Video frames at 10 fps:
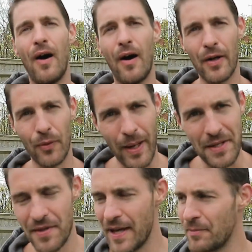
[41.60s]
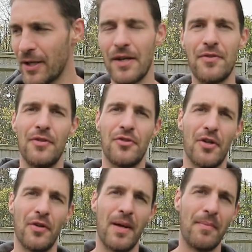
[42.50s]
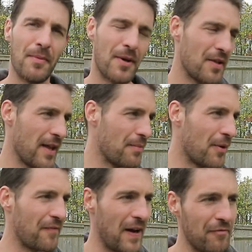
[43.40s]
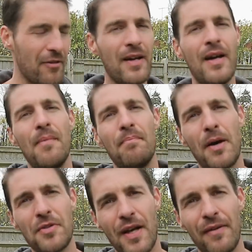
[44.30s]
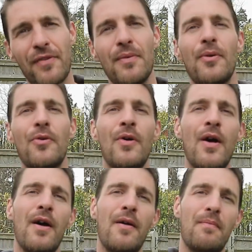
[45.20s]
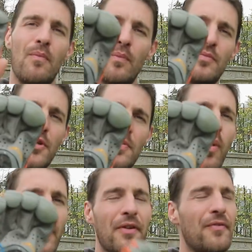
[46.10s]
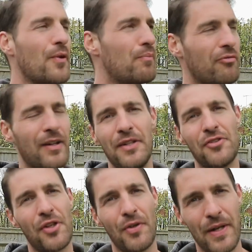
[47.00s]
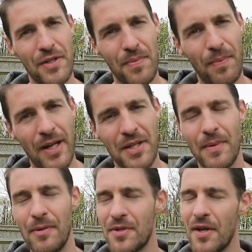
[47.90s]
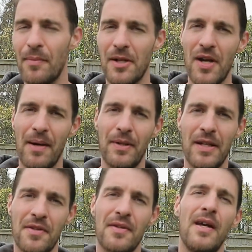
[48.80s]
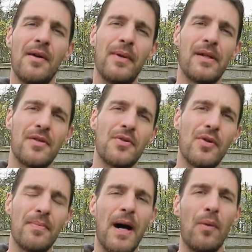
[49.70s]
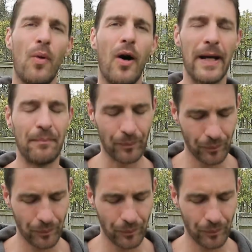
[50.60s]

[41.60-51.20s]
They're my go-to shoe. They're my favourite, most comfortable, just wonderful, brilliant shoe that inspires me with so much happiness. We're going to talk about why.